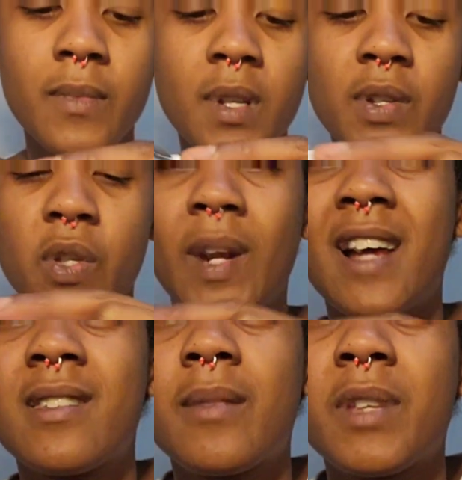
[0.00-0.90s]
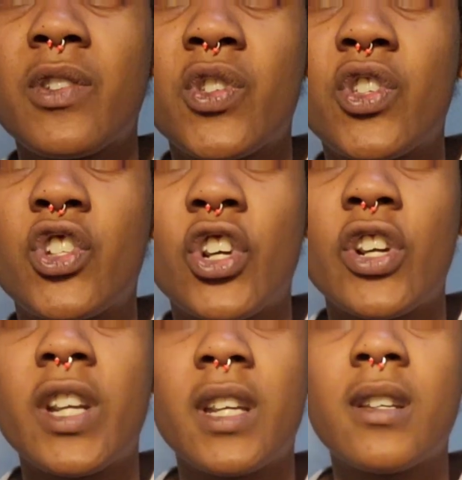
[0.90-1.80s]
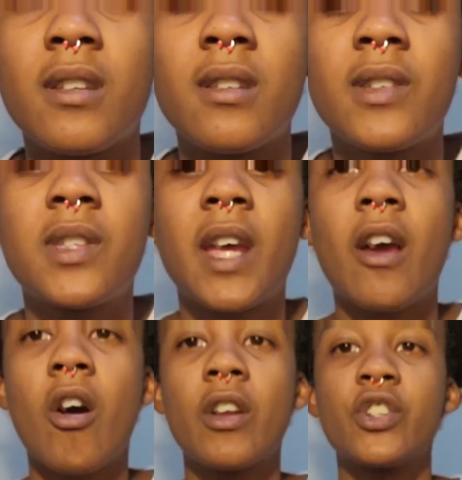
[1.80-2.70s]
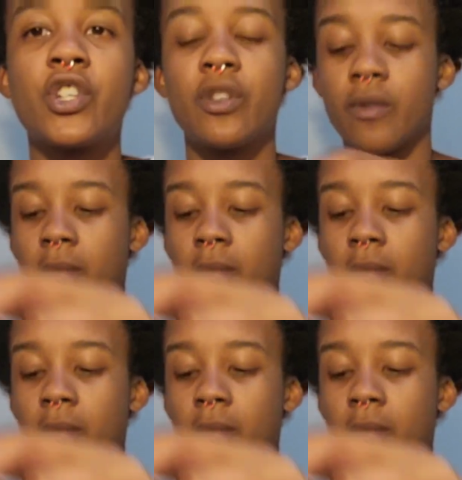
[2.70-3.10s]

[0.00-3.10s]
so it has something sturdy to stay onto.